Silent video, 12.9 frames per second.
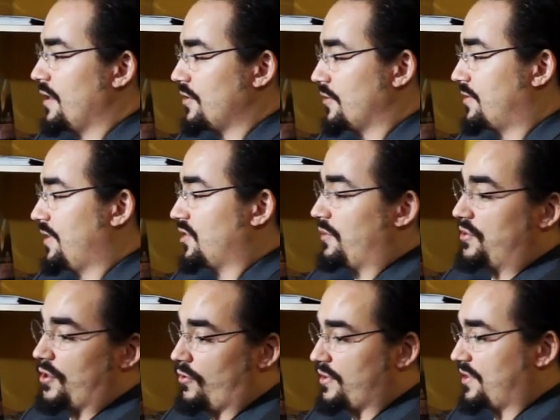and those things we
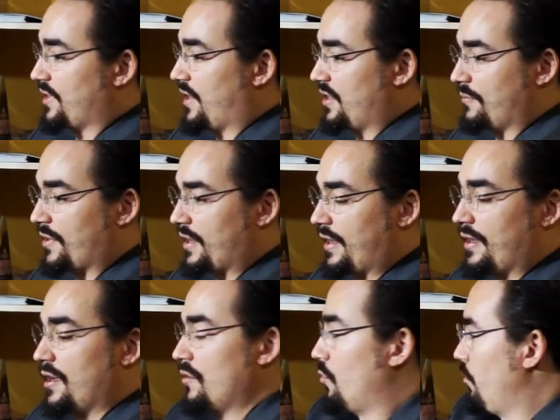don't decide to buy
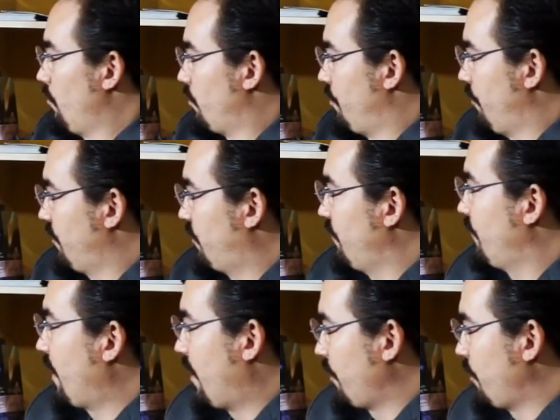will reduce in
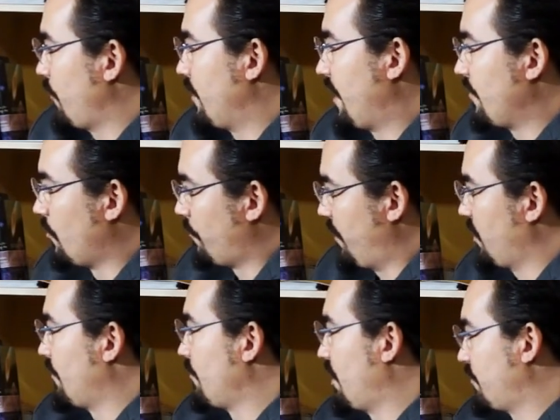value and they will
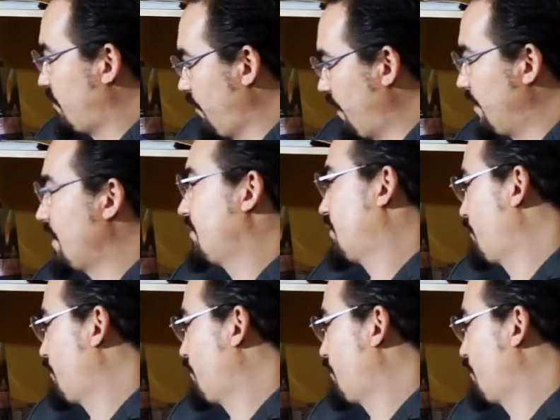become obsolete. That's